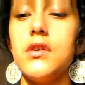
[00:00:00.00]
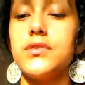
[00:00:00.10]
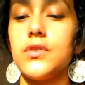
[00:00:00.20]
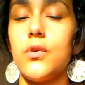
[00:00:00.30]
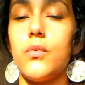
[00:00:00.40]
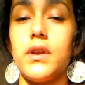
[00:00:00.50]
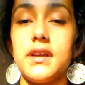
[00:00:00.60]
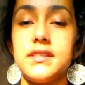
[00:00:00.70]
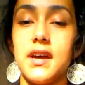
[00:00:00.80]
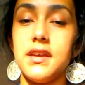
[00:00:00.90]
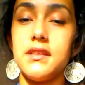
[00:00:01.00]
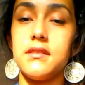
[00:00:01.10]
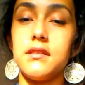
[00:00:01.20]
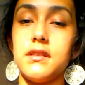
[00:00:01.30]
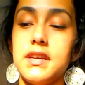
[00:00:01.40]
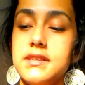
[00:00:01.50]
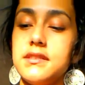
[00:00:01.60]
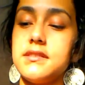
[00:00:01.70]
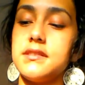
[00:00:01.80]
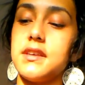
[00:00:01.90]
So when I tighten the
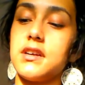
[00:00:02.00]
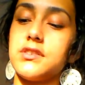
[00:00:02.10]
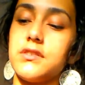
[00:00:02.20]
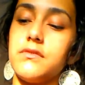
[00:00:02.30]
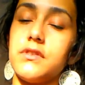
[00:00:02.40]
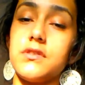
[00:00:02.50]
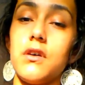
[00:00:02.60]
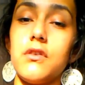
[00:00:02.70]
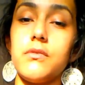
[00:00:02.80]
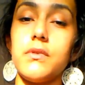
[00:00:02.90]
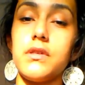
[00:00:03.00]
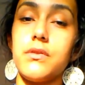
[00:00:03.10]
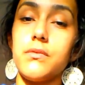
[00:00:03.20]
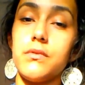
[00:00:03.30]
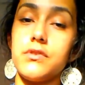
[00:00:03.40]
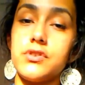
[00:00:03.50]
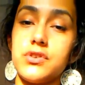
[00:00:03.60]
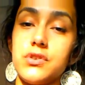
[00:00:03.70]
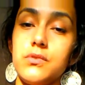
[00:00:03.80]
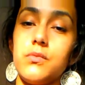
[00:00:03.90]
laces, this actually runs all the way through the
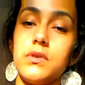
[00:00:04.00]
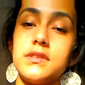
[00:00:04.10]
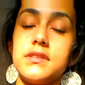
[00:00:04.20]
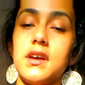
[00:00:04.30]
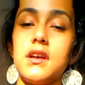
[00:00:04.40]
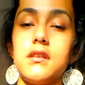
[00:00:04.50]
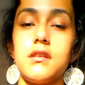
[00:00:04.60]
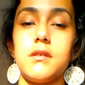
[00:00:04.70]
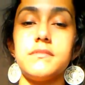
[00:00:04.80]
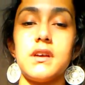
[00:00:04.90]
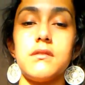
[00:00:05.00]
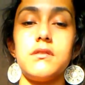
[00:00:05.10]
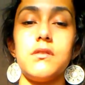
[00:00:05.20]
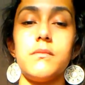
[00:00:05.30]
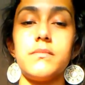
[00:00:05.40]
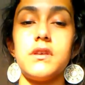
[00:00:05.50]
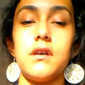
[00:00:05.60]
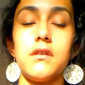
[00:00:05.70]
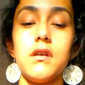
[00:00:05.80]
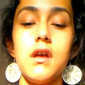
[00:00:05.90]
shoe. One side comes out, the
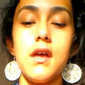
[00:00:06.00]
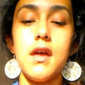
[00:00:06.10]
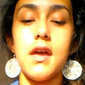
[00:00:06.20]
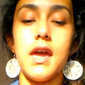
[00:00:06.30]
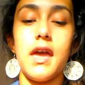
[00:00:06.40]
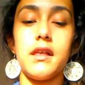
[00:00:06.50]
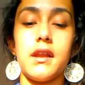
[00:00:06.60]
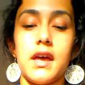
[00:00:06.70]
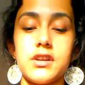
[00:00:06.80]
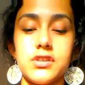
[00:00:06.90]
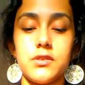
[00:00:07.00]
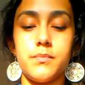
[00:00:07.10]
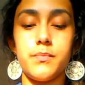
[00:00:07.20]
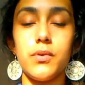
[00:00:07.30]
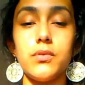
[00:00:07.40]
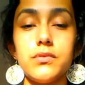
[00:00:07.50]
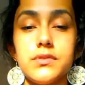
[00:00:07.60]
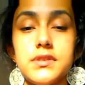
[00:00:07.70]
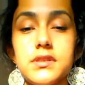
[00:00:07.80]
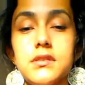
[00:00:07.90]
other, and it actually
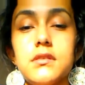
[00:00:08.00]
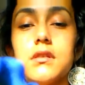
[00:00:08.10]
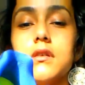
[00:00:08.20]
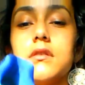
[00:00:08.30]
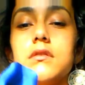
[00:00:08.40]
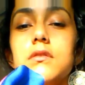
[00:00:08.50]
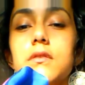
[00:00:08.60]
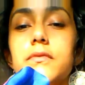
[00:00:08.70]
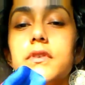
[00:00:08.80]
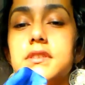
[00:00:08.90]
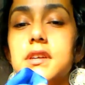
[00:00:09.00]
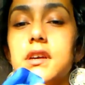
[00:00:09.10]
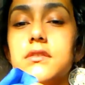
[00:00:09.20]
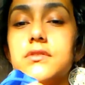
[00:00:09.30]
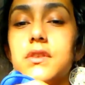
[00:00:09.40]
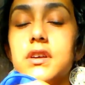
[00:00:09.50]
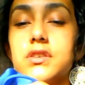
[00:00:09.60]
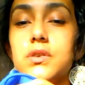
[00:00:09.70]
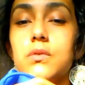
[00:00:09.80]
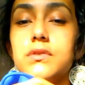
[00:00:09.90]
pulls your foot together. So it
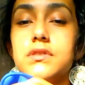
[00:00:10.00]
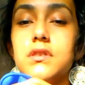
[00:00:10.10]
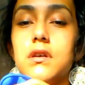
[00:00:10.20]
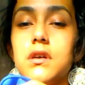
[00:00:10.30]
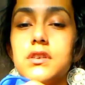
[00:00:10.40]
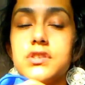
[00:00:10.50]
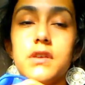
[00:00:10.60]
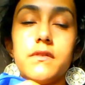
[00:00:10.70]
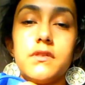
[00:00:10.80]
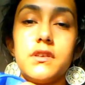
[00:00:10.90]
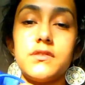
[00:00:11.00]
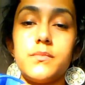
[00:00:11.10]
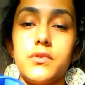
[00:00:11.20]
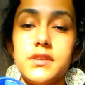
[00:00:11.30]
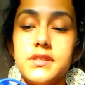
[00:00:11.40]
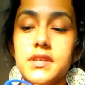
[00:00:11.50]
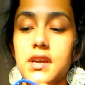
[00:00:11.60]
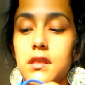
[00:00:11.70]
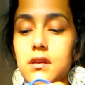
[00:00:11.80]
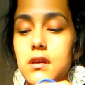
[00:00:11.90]
actually holds the arch and everything supported
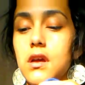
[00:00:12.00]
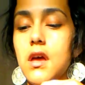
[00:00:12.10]
together.